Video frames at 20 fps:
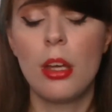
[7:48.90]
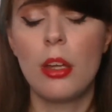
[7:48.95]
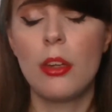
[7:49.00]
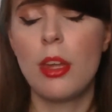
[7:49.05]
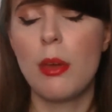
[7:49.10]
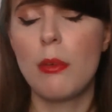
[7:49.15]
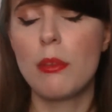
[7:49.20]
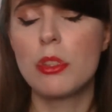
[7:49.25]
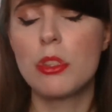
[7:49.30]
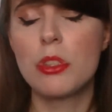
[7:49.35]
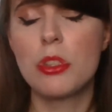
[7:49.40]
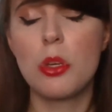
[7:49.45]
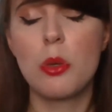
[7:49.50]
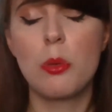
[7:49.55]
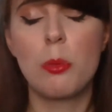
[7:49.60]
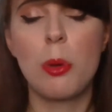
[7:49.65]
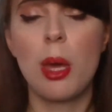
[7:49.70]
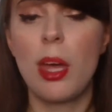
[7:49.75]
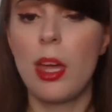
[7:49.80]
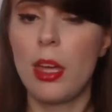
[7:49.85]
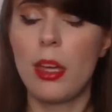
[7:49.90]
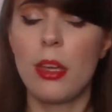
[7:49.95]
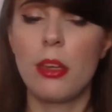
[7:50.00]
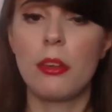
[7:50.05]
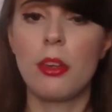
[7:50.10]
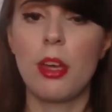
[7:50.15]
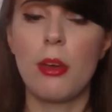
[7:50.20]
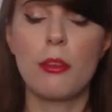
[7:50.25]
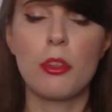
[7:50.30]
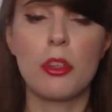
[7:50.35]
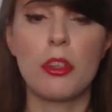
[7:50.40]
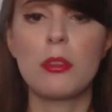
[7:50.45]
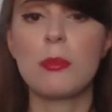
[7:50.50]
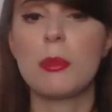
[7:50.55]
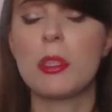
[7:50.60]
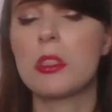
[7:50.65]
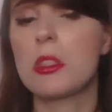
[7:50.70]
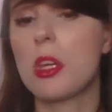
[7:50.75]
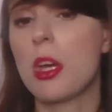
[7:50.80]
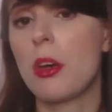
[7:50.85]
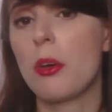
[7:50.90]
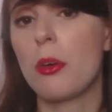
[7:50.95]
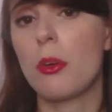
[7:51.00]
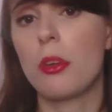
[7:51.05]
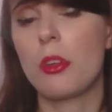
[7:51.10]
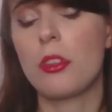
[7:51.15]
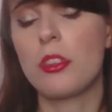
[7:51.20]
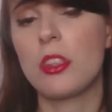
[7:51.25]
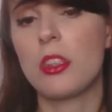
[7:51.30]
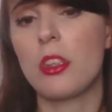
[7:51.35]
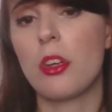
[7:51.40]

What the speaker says: there was no way that I was going to miss out on